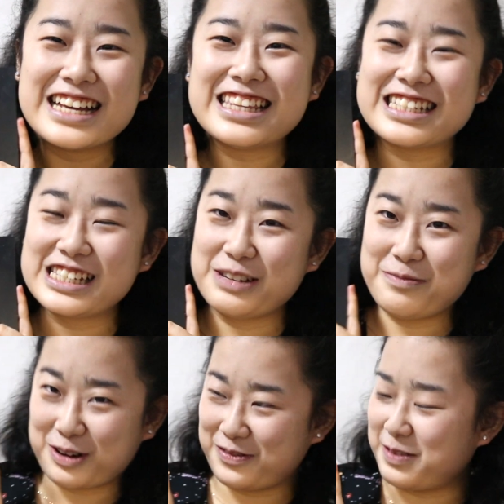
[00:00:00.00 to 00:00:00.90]
This is a
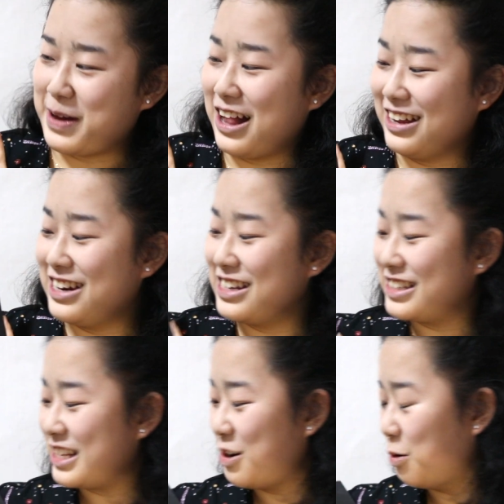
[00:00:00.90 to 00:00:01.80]
Morphe palette. It's
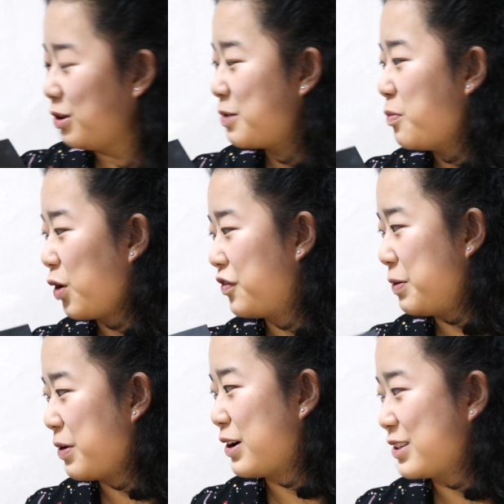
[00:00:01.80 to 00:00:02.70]
the only Morphe
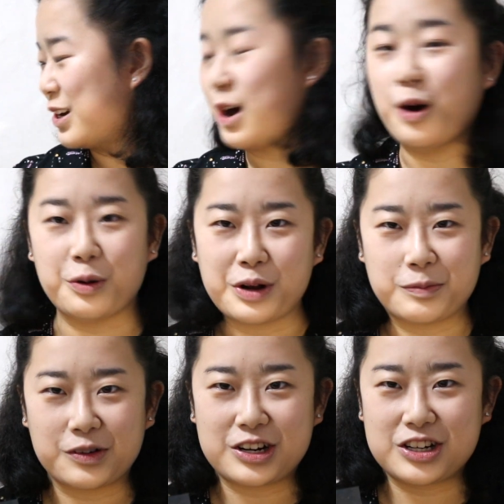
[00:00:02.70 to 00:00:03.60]
product I own, I'm
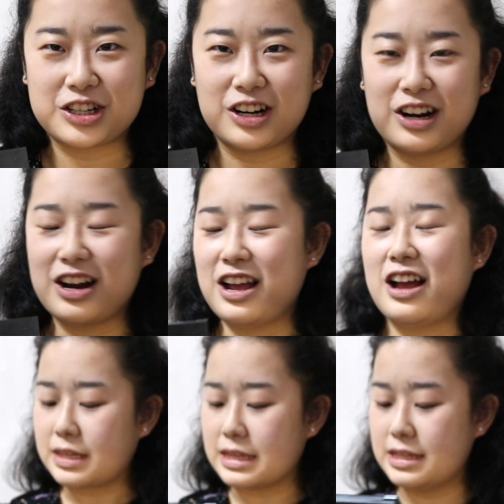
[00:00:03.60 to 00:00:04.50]
pretty sure.
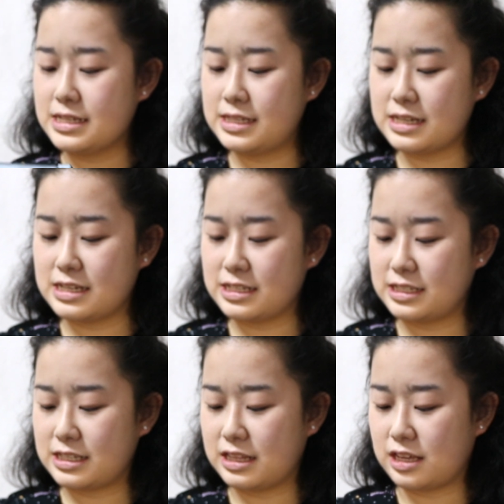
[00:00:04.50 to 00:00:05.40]
This
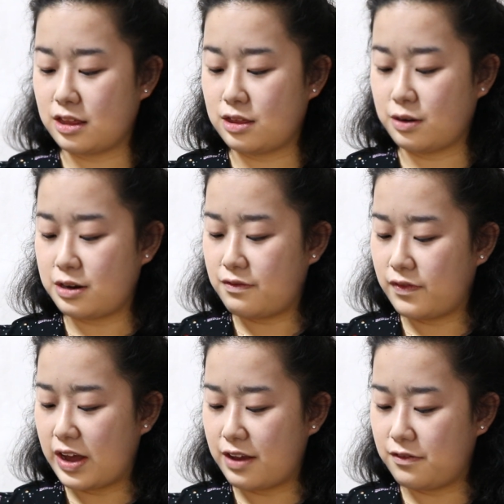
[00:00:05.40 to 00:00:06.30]
is the
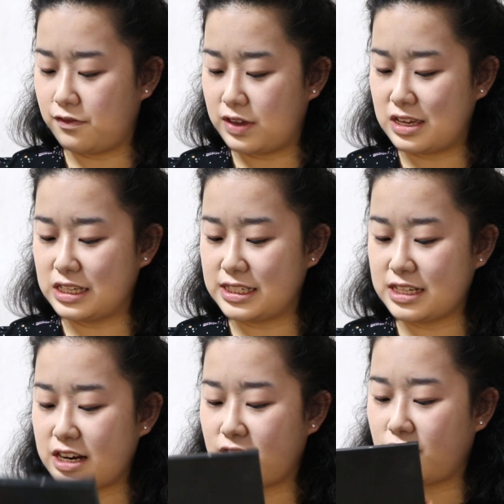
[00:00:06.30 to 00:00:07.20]
35V
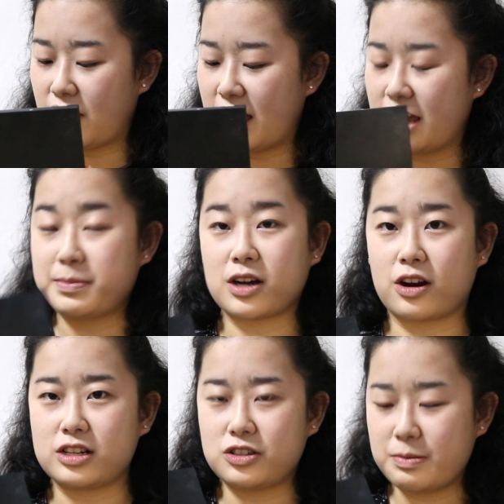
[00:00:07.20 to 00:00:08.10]
Stunning Vibes
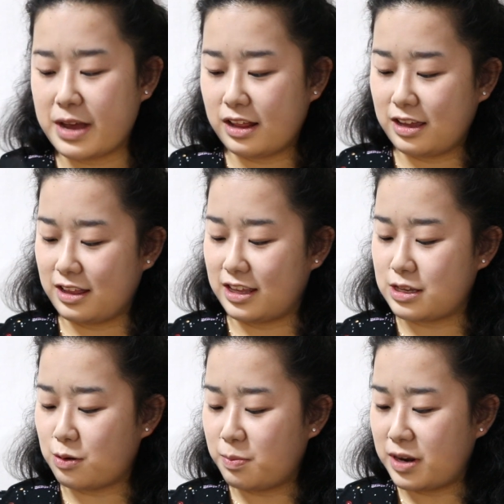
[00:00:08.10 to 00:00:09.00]
Artistry palette. Let's
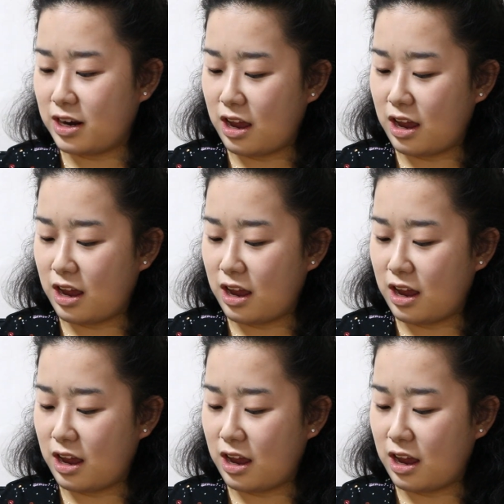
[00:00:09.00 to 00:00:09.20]
open it